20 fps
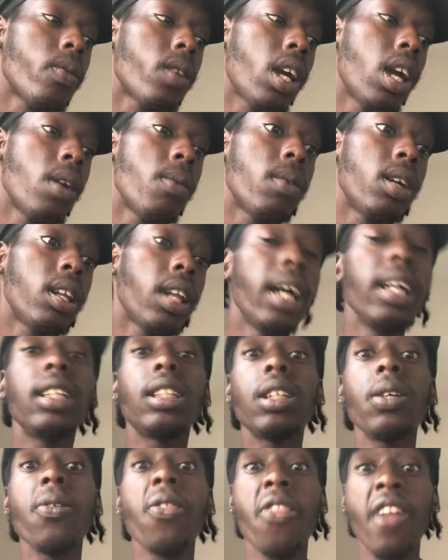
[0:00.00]
can relate
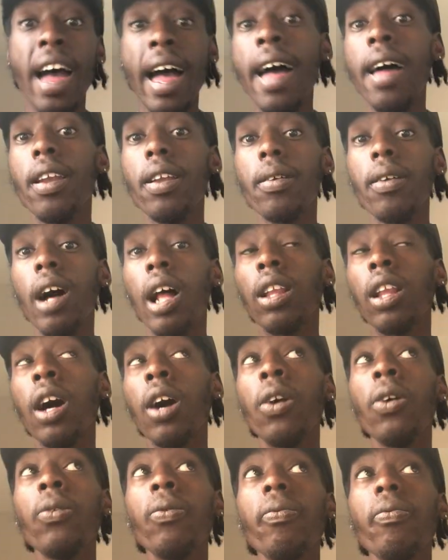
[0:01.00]
to that
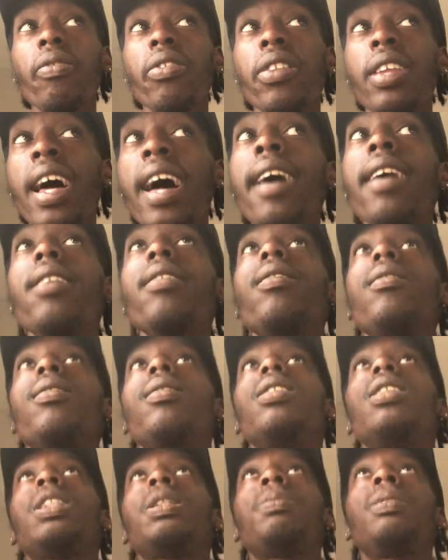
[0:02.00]
alone, that
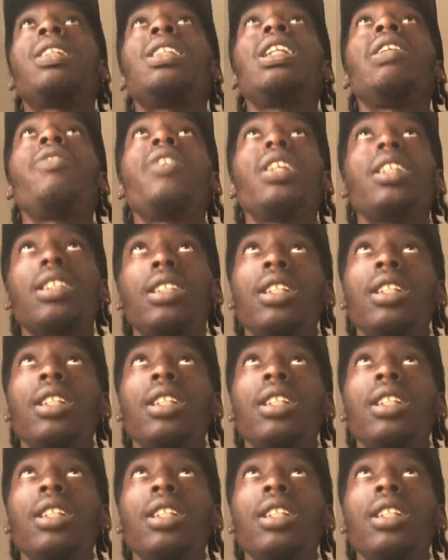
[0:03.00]
specific